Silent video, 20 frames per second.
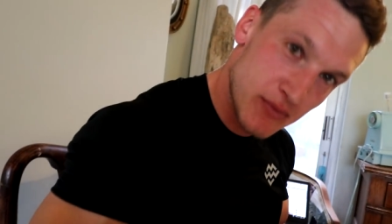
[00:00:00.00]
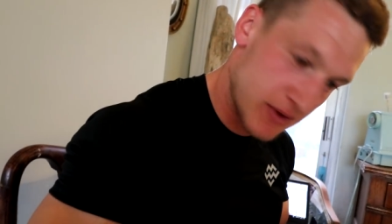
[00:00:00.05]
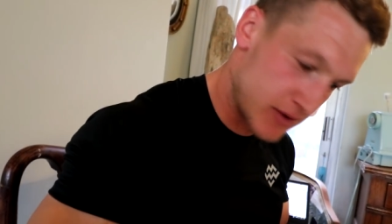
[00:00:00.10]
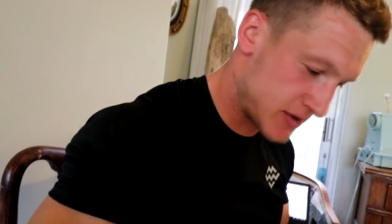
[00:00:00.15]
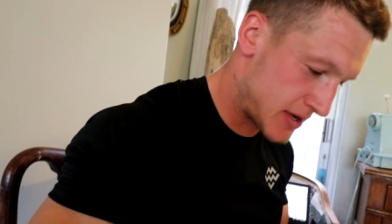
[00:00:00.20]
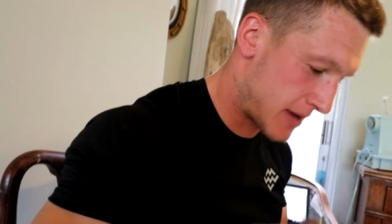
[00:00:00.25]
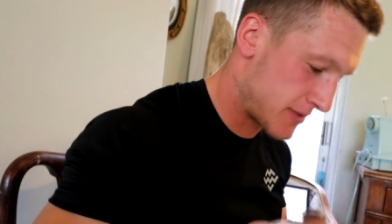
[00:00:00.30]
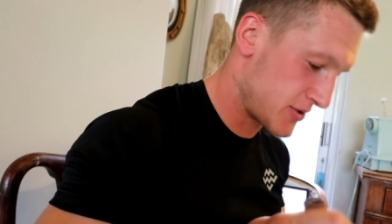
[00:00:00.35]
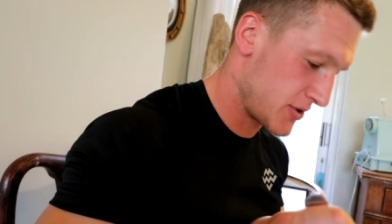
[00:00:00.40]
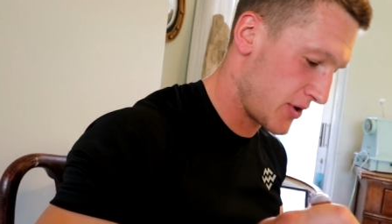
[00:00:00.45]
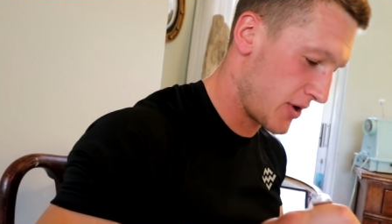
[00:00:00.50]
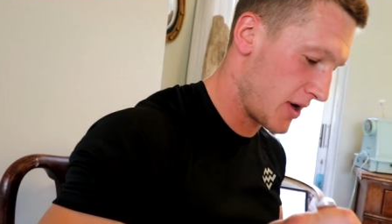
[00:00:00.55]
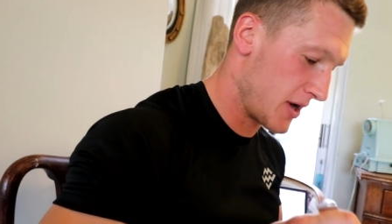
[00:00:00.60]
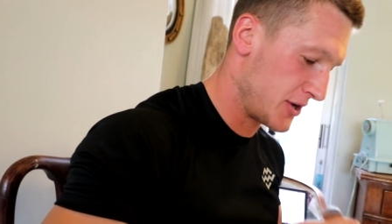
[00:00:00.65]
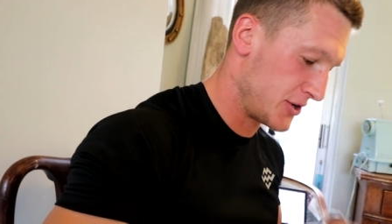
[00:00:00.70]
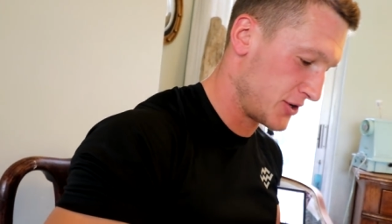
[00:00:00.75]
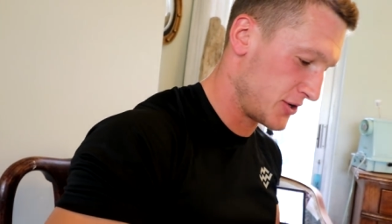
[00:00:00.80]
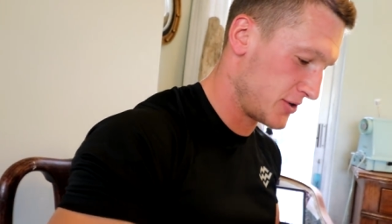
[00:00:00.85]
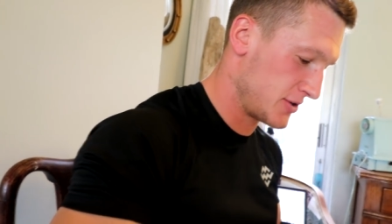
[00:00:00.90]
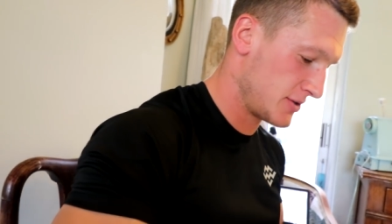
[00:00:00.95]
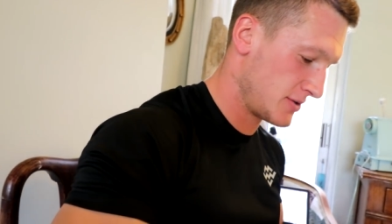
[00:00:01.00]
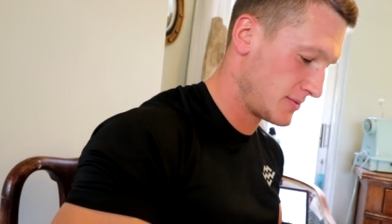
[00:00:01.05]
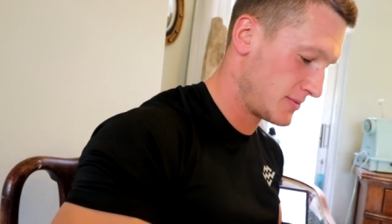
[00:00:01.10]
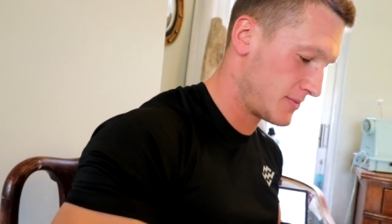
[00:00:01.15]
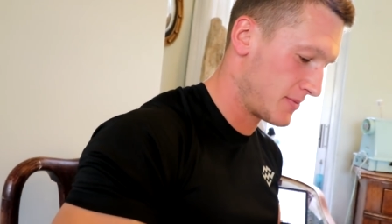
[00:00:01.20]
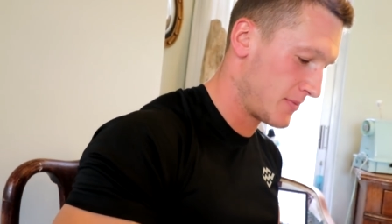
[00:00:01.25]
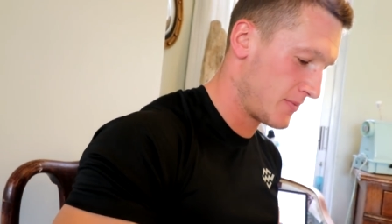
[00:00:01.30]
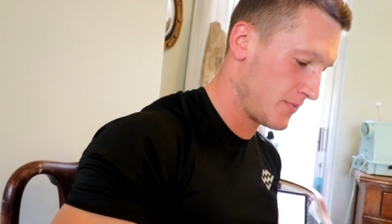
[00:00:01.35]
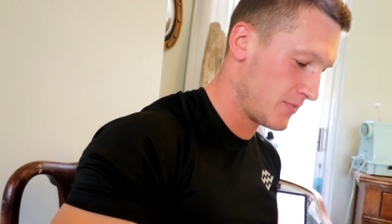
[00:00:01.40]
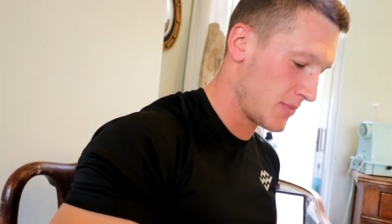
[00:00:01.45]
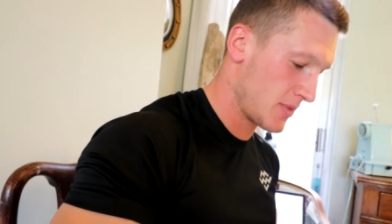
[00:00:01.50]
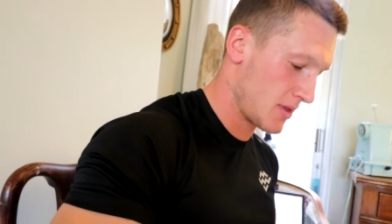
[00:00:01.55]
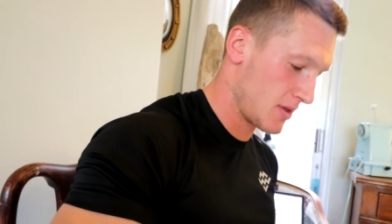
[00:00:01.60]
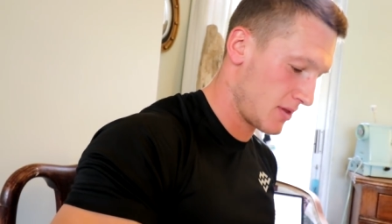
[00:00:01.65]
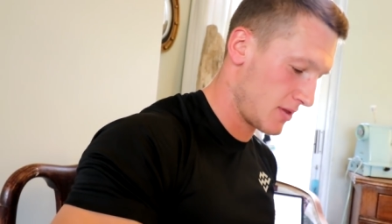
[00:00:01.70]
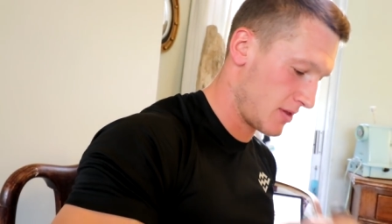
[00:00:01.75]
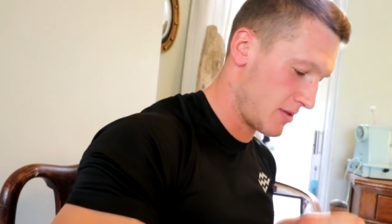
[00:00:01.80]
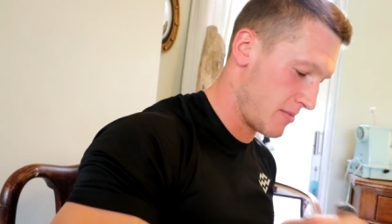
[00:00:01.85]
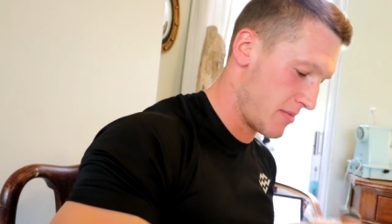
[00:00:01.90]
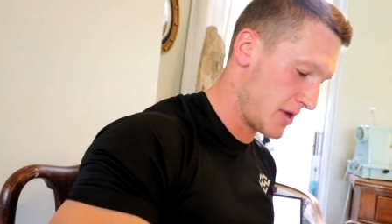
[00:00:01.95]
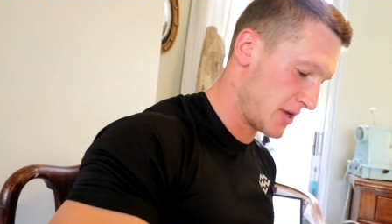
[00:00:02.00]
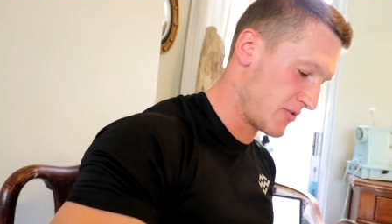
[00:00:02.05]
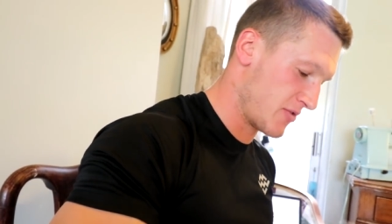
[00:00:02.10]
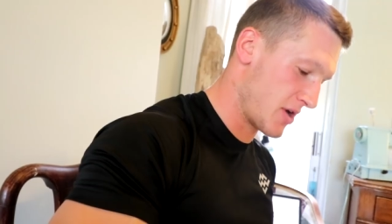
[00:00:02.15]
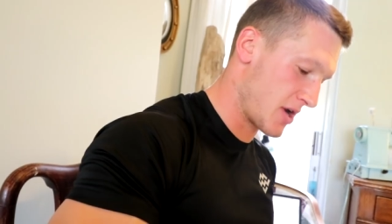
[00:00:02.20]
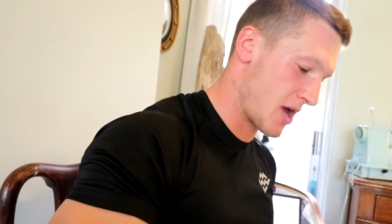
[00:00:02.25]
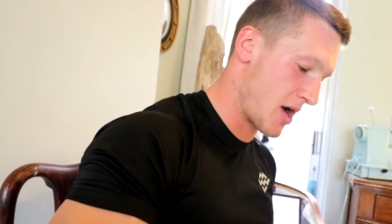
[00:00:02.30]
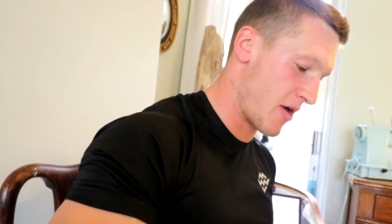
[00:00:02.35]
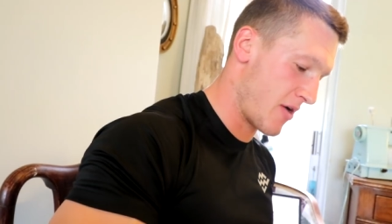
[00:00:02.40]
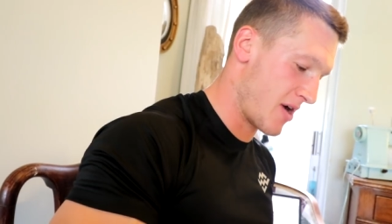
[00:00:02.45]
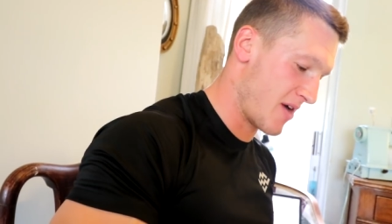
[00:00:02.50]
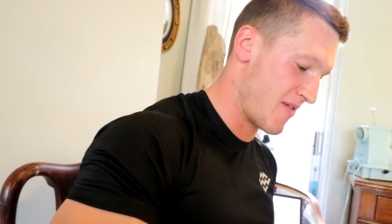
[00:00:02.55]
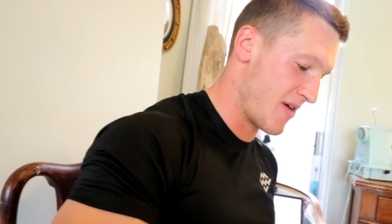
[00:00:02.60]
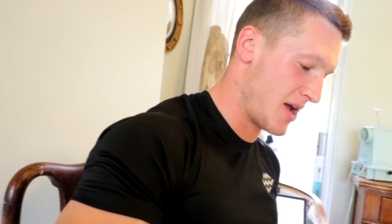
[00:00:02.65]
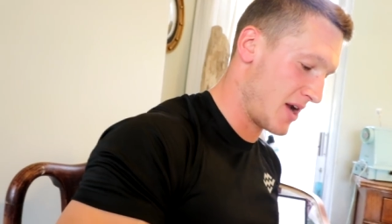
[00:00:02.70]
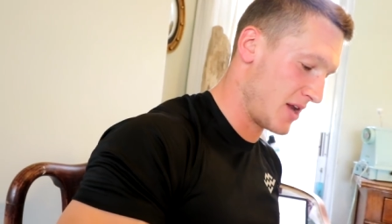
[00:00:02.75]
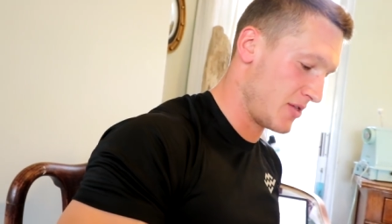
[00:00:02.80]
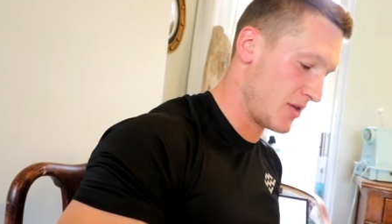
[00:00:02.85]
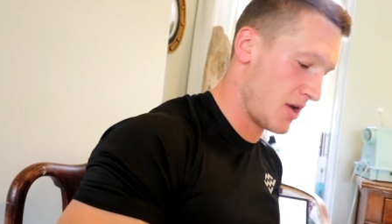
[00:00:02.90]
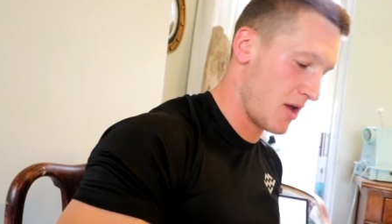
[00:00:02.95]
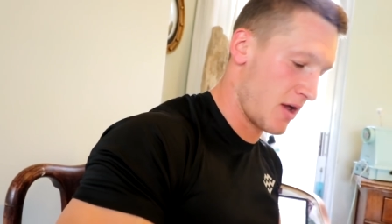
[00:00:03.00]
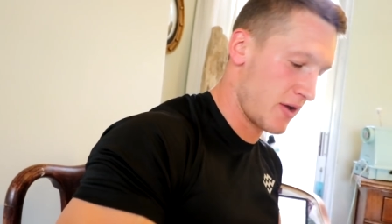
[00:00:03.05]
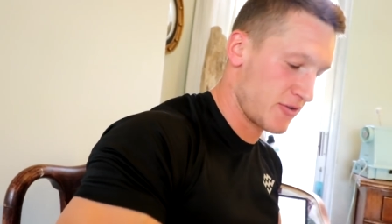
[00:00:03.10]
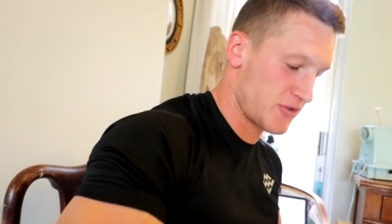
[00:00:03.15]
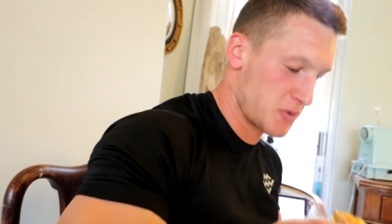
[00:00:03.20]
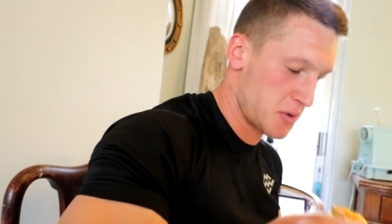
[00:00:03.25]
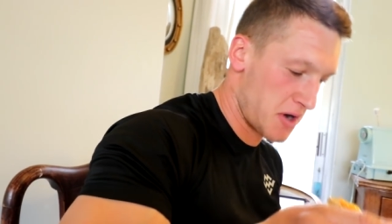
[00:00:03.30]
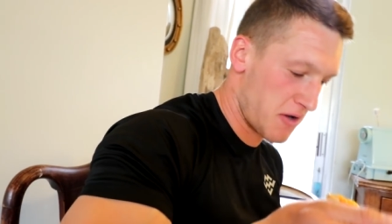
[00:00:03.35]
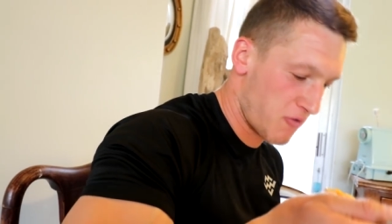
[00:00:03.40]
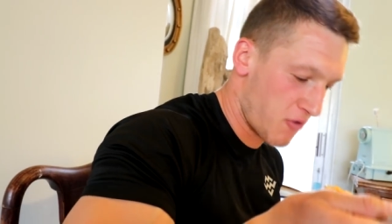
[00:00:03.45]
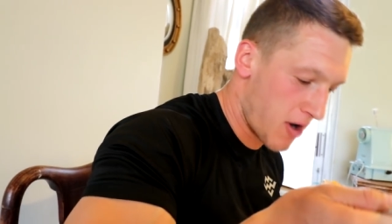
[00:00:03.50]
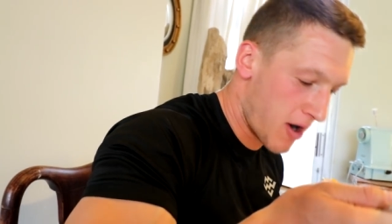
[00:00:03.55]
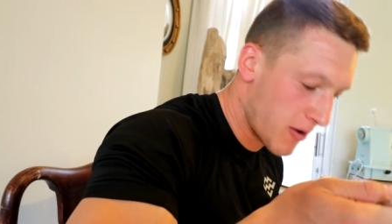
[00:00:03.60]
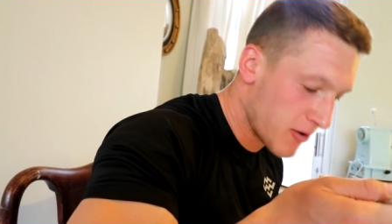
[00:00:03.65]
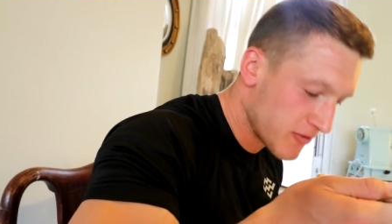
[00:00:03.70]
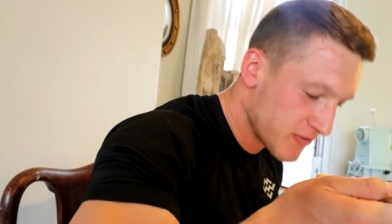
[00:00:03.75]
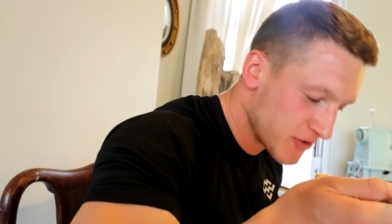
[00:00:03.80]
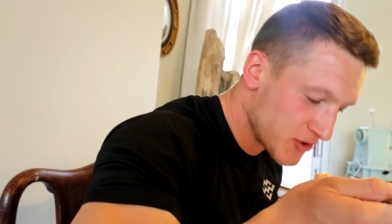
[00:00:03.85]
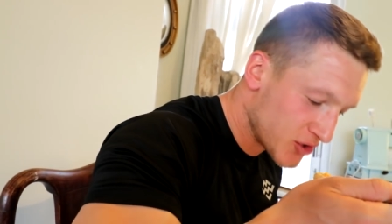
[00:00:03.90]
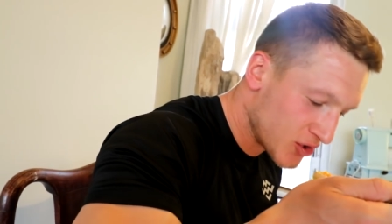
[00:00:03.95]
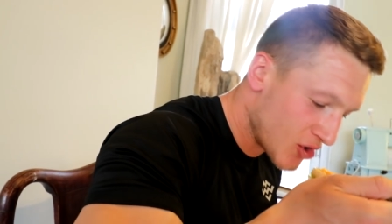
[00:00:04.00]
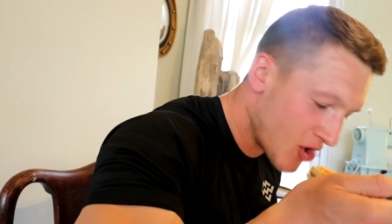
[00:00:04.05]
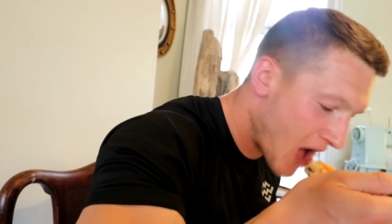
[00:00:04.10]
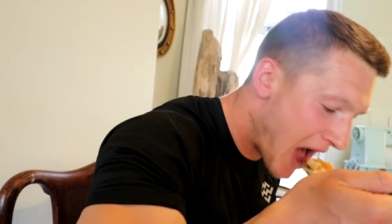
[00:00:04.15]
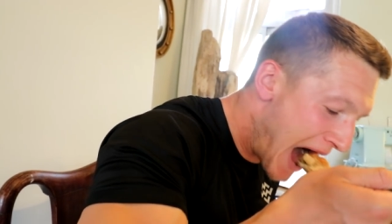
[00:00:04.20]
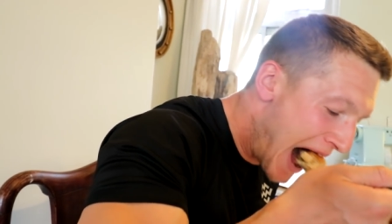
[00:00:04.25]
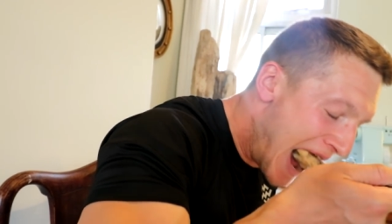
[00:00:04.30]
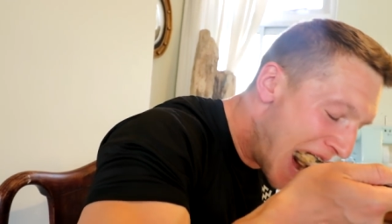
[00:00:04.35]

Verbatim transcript: It's absolutely delicious. The best red curry I've had in the last 24 hours for sure.